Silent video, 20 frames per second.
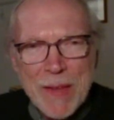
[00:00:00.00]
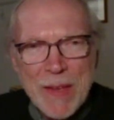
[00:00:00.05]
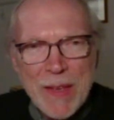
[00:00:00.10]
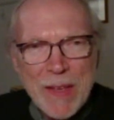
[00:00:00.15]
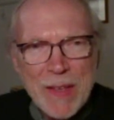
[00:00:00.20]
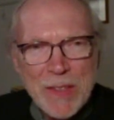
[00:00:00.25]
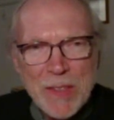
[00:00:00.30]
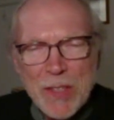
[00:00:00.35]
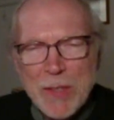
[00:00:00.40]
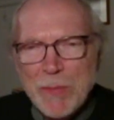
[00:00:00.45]

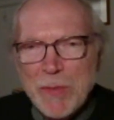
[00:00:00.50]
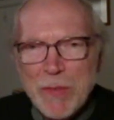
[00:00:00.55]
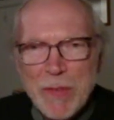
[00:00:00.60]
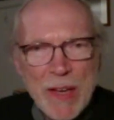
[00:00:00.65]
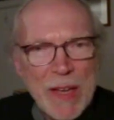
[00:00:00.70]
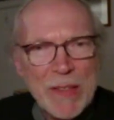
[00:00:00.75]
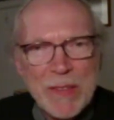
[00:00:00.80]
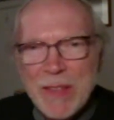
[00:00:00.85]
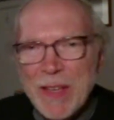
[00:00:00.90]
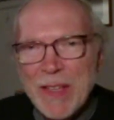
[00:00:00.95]
in terms of
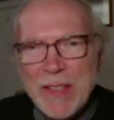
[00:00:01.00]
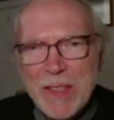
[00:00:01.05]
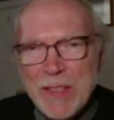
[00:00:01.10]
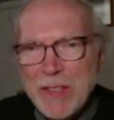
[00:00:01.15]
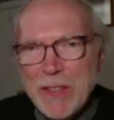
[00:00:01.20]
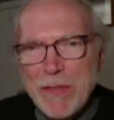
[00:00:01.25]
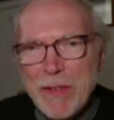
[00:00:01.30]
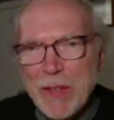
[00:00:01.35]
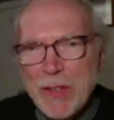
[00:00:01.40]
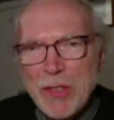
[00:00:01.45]
any
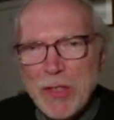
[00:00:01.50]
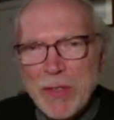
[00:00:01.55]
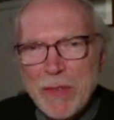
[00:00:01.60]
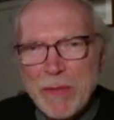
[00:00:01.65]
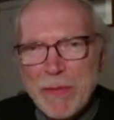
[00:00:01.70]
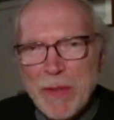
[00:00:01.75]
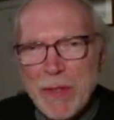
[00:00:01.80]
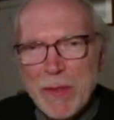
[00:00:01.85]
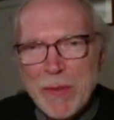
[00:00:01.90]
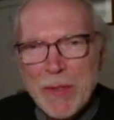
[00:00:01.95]
devotion
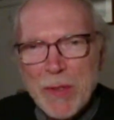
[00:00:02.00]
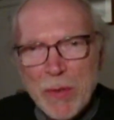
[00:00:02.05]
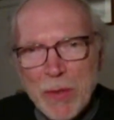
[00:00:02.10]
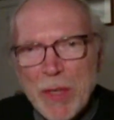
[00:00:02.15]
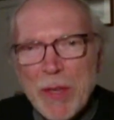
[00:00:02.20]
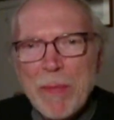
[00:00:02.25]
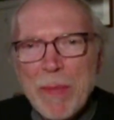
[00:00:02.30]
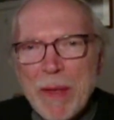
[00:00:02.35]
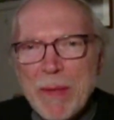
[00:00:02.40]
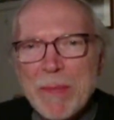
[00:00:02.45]
and following or
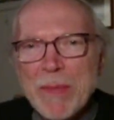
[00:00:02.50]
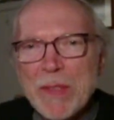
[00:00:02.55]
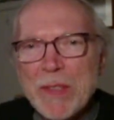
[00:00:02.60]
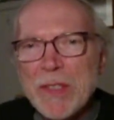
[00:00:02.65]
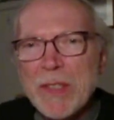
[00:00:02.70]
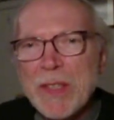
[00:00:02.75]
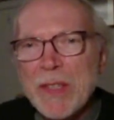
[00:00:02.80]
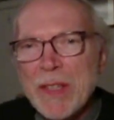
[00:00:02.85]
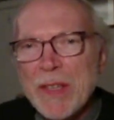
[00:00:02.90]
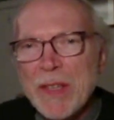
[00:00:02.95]

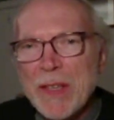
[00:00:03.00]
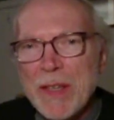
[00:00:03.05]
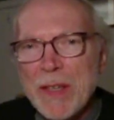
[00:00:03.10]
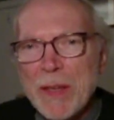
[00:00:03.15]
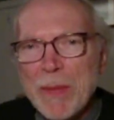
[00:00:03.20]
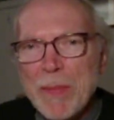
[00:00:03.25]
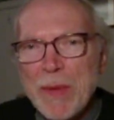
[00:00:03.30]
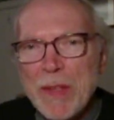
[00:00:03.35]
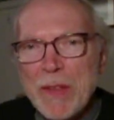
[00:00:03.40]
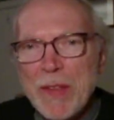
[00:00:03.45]
commitment,
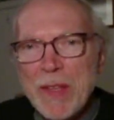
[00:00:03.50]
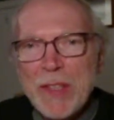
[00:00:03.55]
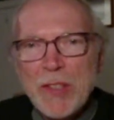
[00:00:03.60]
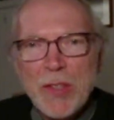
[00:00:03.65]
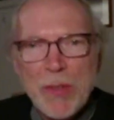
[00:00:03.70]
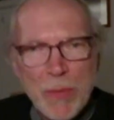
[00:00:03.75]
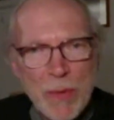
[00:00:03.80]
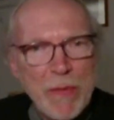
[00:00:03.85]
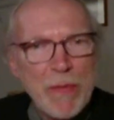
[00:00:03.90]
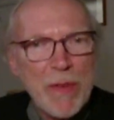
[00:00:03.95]
can be things
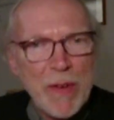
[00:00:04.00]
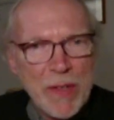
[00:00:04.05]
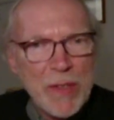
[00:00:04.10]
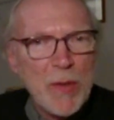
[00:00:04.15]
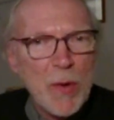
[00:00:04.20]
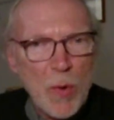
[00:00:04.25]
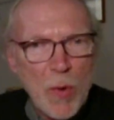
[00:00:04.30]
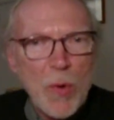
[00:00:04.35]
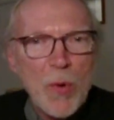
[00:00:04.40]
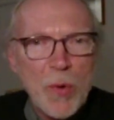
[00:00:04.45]
that we find
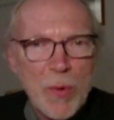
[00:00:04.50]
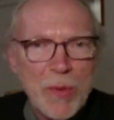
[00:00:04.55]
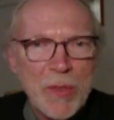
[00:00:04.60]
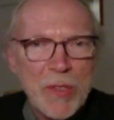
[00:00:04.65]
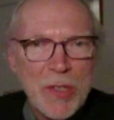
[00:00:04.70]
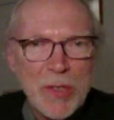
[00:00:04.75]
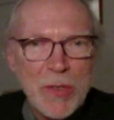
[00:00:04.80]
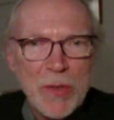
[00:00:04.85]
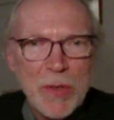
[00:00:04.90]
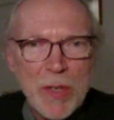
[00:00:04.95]
awkward
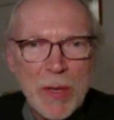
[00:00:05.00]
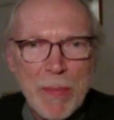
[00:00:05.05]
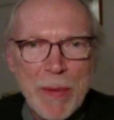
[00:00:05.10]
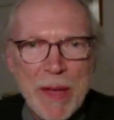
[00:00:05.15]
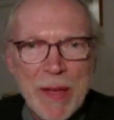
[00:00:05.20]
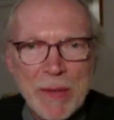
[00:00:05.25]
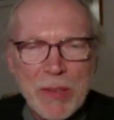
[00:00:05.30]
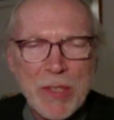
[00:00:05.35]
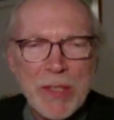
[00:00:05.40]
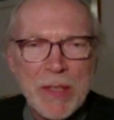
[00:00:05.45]
to talk
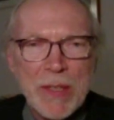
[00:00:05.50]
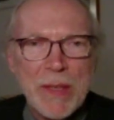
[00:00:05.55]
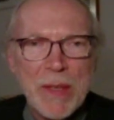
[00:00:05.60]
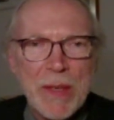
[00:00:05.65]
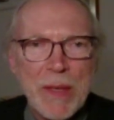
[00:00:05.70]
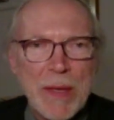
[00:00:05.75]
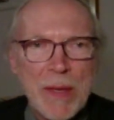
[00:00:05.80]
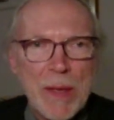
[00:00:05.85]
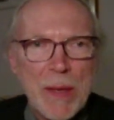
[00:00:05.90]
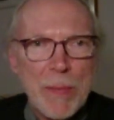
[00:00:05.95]
about.
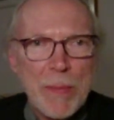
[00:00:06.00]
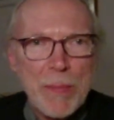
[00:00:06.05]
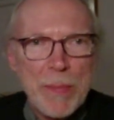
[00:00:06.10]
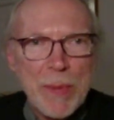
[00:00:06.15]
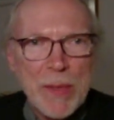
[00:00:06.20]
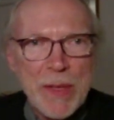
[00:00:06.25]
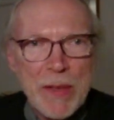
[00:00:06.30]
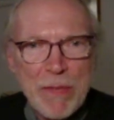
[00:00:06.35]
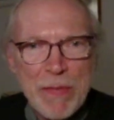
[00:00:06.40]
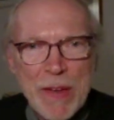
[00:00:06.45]

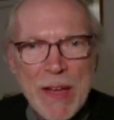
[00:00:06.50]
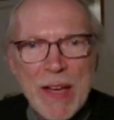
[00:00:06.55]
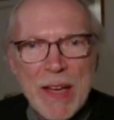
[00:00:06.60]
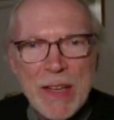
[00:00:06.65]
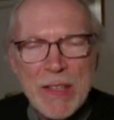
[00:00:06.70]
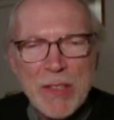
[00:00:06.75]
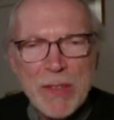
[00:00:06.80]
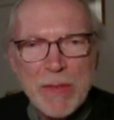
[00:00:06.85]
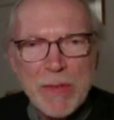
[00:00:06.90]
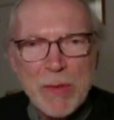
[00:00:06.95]
But in
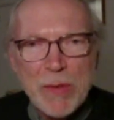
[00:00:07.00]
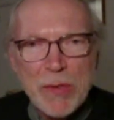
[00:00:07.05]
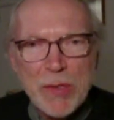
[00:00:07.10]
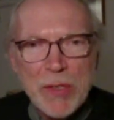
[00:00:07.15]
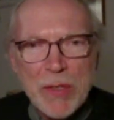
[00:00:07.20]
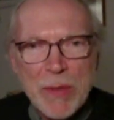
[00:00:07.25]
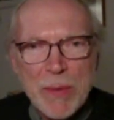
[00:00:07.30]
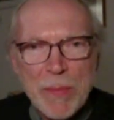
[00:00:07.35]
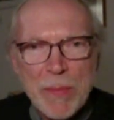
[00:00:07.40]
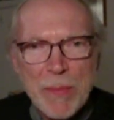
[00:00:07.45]
fact, of
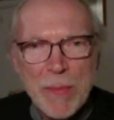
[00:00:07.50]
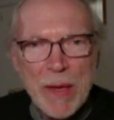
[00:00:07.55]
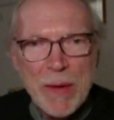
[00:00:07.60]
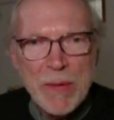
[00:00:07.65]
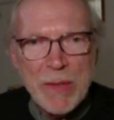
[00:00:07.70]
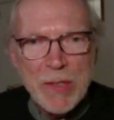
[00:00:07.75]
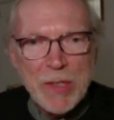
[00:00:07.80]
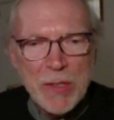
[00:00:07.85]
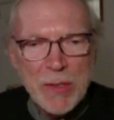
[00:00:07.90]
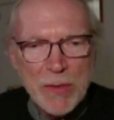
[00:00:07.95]
course,
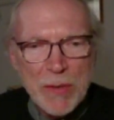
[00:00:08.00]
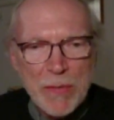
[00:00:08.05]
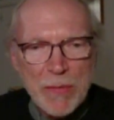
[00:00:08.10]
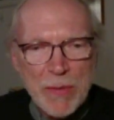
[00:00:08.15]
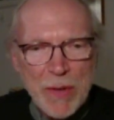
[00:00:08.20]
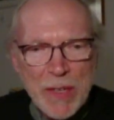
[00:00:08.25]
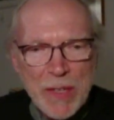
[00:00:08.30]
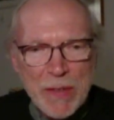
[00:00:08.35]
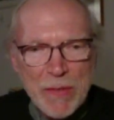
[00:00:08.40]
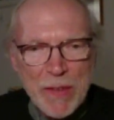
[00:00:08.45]
Mary's not
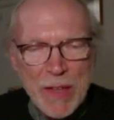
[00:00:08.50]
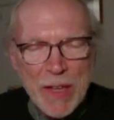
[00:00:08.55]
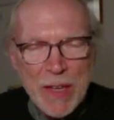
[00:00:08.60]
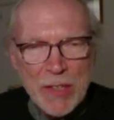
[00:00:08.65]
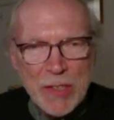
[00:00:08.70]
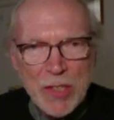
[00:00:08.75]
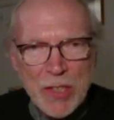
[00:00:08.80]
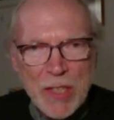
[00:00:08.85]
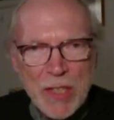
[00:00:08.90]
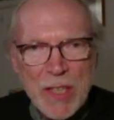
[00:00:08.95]
afraid of
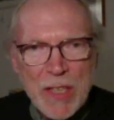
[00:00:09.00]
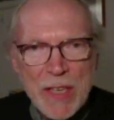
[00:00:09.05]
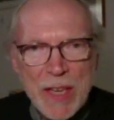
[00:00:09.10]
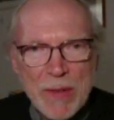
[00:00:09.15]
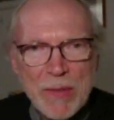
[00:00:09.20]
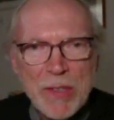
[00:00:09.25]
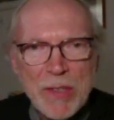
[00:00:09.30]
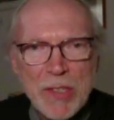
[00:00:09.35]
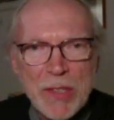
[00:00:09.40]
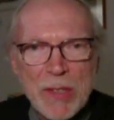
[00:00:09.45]
that. She
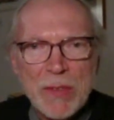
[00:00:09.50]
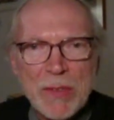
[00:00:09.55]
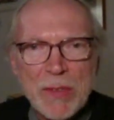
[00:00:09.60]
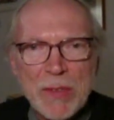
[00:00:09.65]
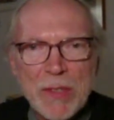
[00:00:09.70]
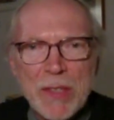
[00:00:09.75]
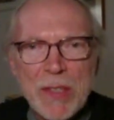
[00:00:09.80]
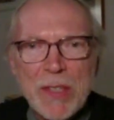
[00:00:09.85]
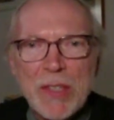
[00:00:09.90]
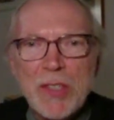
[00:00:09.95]
carries on.
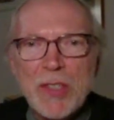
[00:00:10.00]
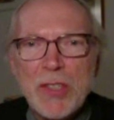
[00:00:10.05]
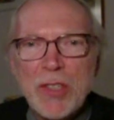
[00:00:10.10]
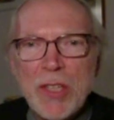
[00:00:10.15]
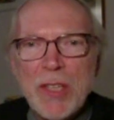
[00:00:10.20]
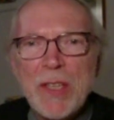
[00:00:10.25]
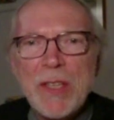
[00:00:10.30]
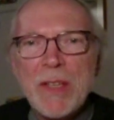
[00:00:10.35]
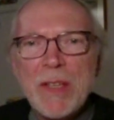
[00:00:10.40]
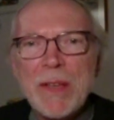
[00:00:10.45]

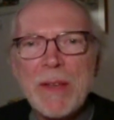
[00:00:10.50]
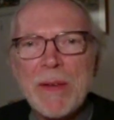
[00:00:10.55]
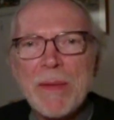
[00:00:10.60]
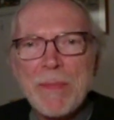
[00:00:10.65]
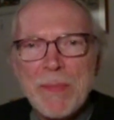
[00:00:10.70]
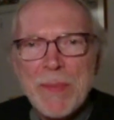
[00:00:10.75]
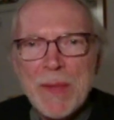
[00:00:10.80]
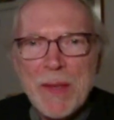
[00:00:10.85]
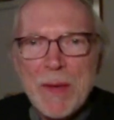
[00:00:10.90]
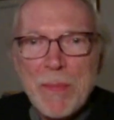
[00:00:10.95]
She
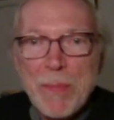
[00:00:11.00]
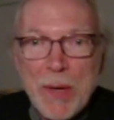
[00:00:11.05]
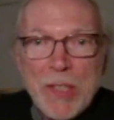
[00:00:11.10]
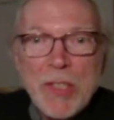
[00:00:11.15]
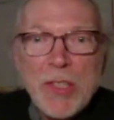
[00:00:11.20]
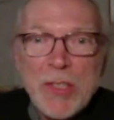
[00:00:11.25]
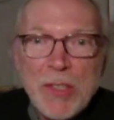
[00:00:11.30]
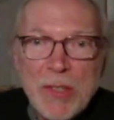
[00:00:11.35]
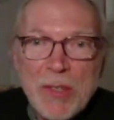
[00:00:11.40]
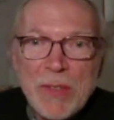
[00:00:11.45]

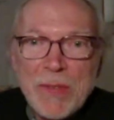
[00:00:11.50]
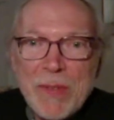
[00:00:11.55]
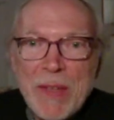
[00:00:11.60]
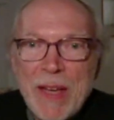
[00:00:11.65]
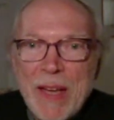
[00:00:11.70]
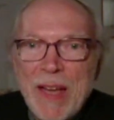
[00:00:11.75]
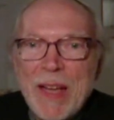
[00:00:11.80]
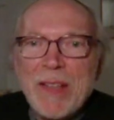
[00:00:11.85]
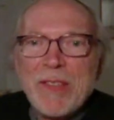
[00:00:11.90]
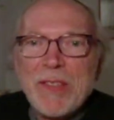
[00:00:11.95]
presses on,
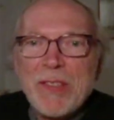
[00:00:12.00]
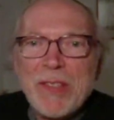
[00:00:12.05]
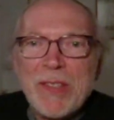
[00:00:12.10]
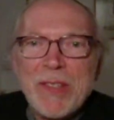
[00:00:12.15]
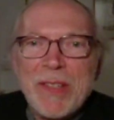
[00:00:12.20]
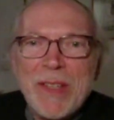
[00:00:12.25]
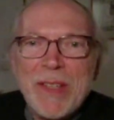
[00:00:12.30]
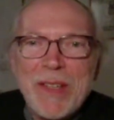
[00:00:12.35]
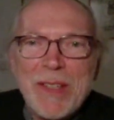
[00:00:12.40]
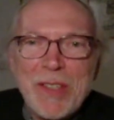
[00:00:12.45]
and
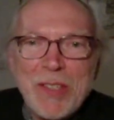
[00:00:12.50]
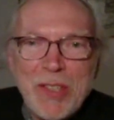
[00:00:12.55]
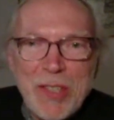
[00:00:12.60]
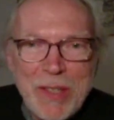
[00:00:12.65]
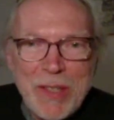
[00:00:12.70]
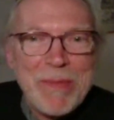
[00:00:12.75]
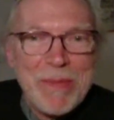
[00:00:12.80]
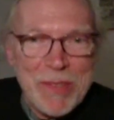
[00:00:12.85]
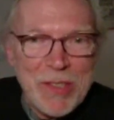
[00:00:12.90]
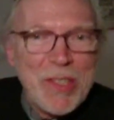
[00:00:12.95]

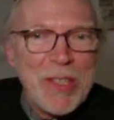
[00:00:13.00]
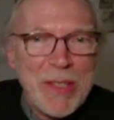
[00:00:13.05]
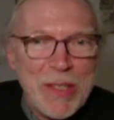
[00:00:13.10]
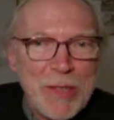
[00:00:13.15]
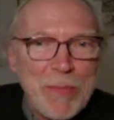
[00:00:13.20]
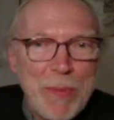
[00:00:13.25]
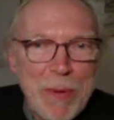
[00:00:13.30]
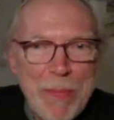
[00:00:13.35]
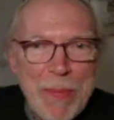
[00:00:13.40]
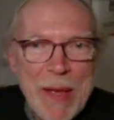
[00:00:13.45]
she
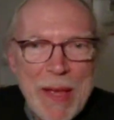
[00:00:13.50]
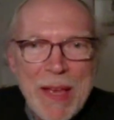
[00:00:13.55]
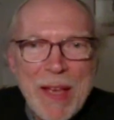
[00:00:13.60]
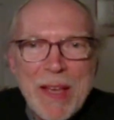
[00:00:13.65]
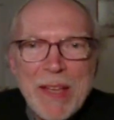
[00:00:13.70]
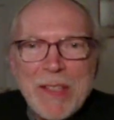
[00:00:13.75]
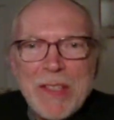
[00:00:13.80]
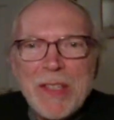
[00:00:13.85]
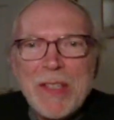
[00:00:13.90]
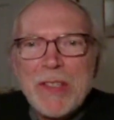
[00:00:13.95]
is
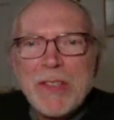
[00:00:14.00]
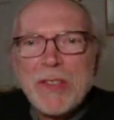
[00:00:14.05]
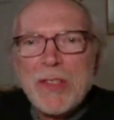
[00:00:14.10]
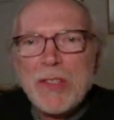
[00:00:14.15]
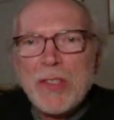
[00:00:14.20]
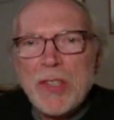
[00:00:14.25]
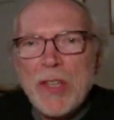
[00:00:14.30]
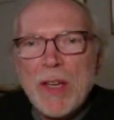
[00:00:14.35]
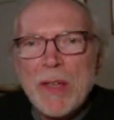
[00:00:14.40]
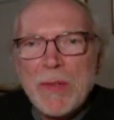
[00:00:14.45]
prepared
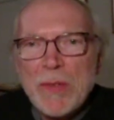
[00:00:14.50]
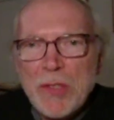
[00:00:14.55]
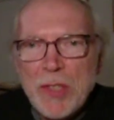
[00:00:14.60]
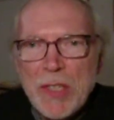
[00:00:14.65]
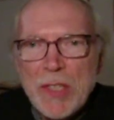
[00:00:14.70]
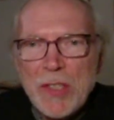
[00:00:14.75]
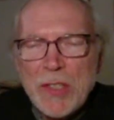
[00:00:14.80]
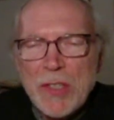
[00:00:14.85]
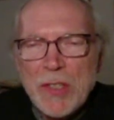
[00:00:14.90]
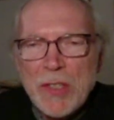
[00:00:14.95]
to show
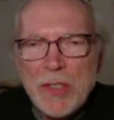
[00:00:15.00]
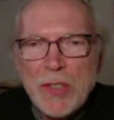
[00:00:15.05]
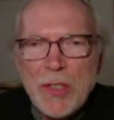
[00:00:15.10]
Jesus